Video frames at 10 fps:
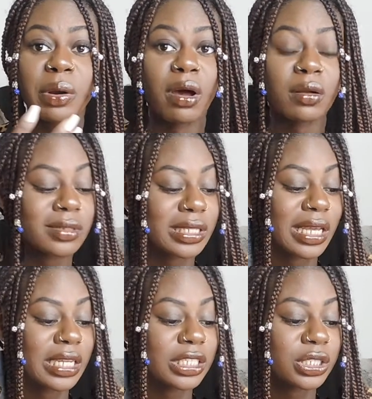or
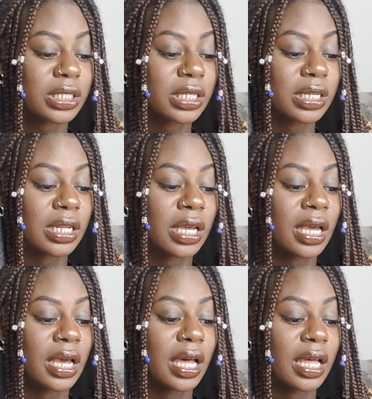altercation.
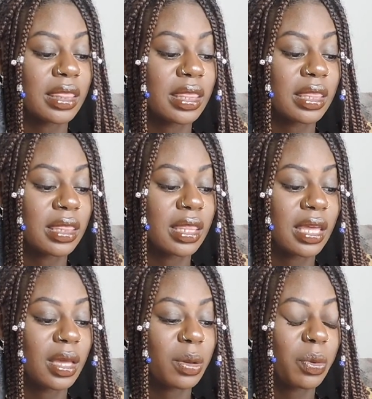
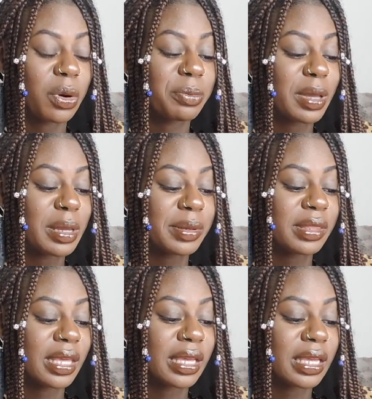Or maybe
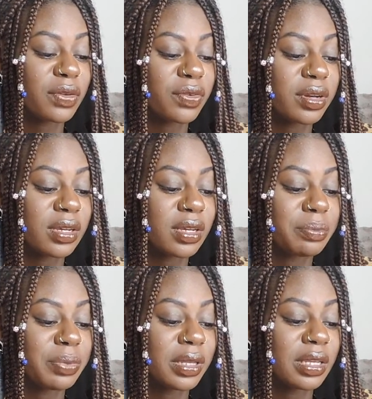they even
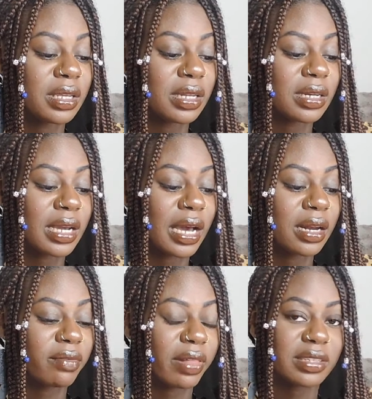could be in kind
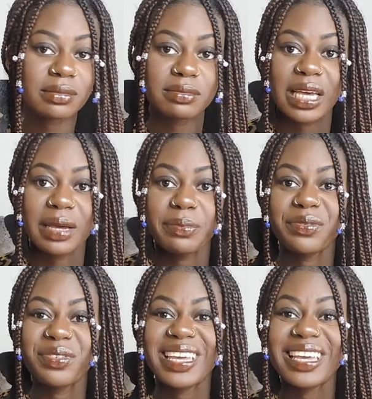of like some type
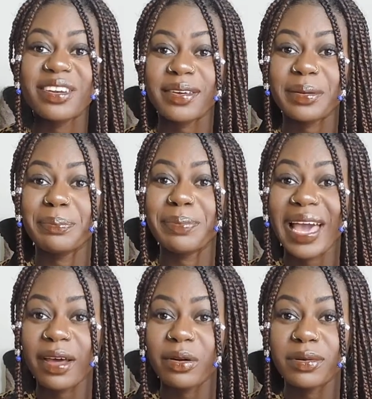of inner
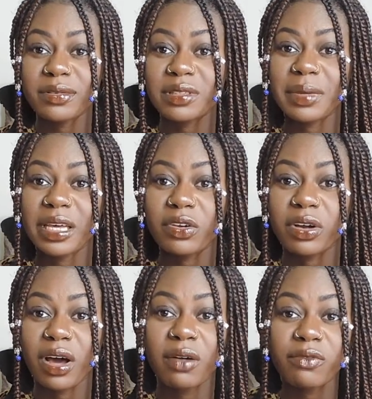battle, some inner
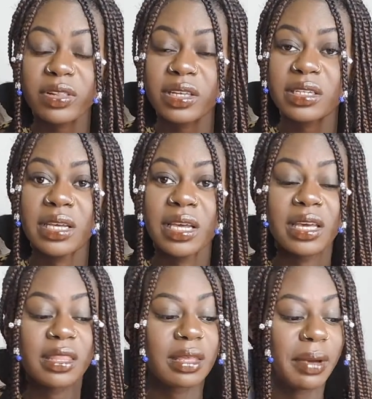conflict.
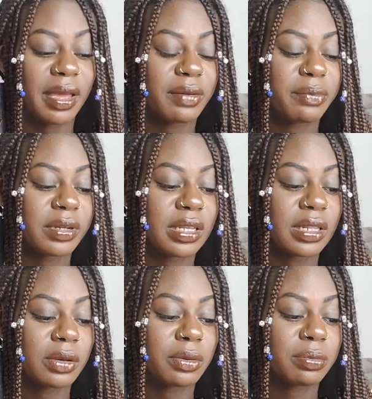They might have been
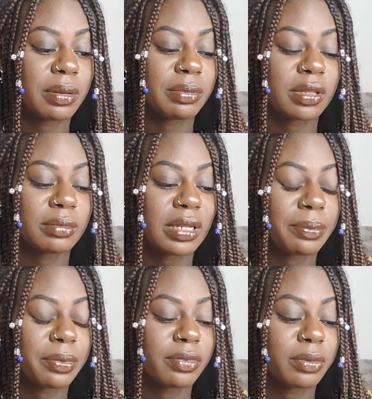dealing with maybe some
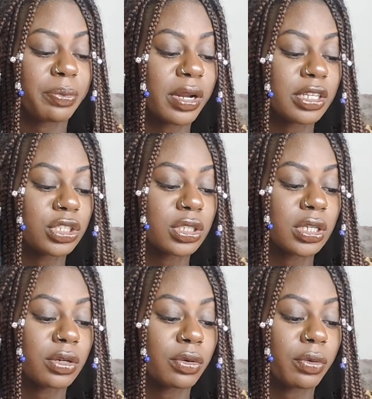type of
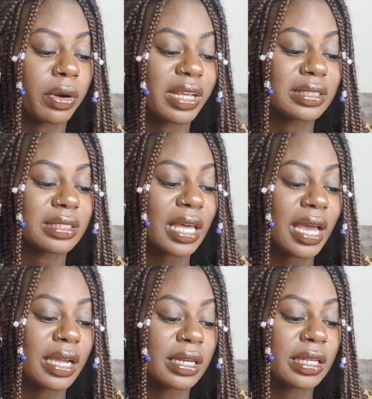depression or
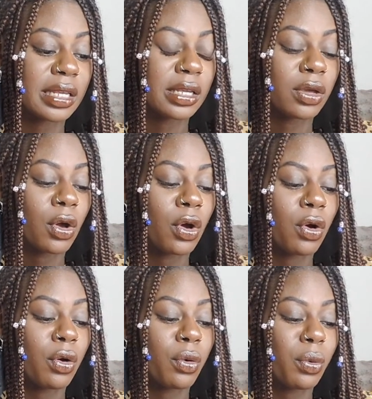anxiety
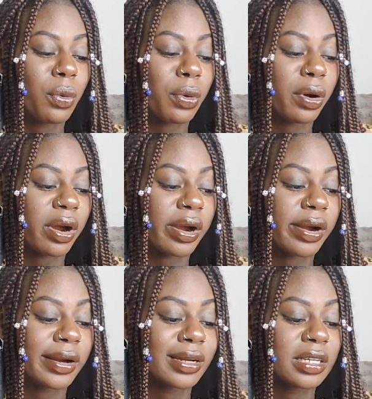
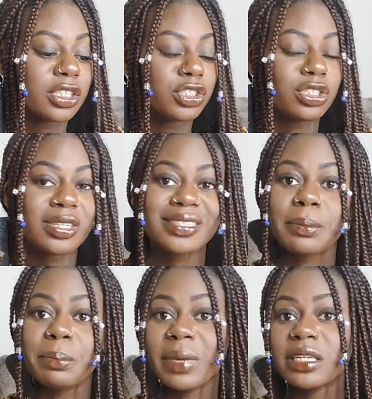or just
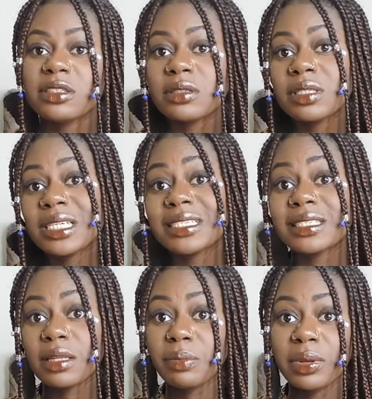mental
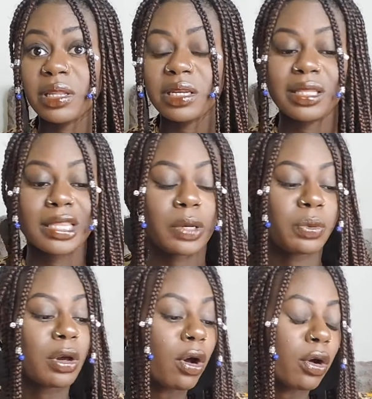instability that
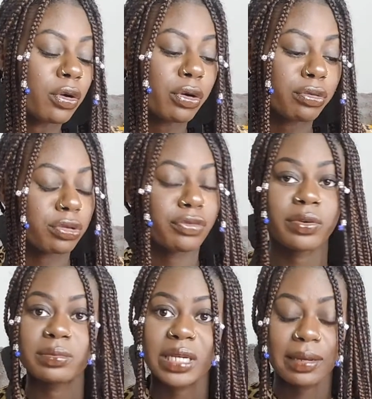we all go through
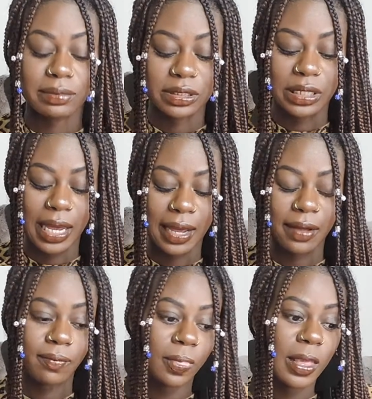from time to
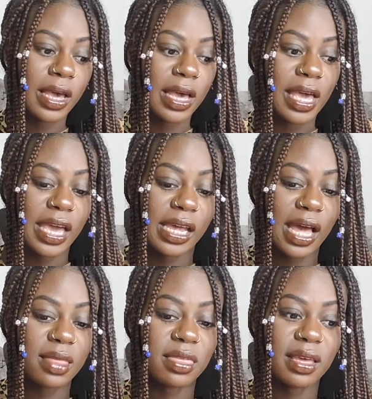time. And
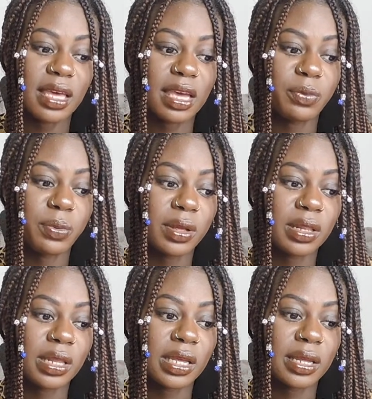I think it
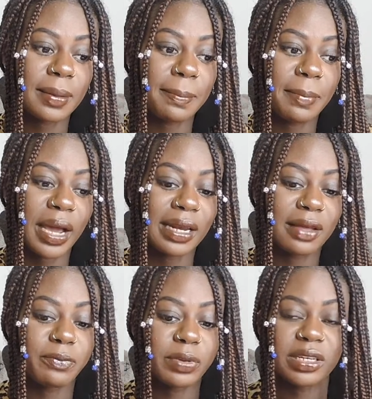really might
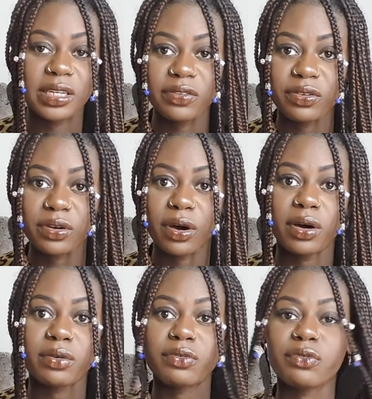have been
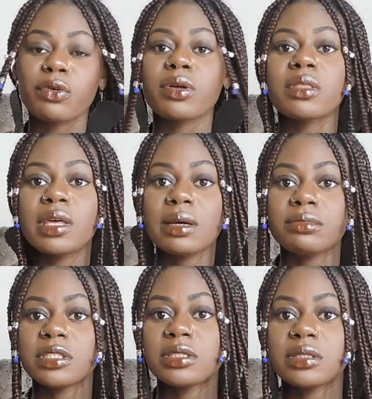difficult for
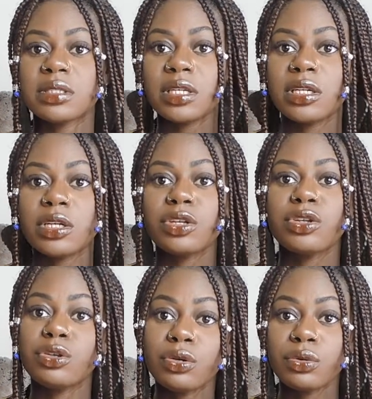them to see
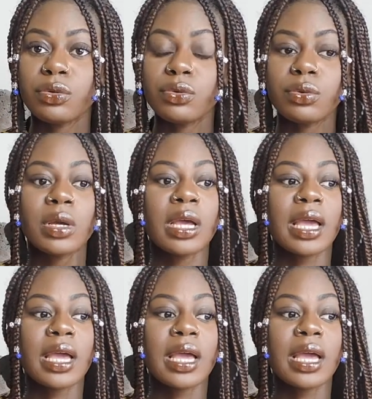you,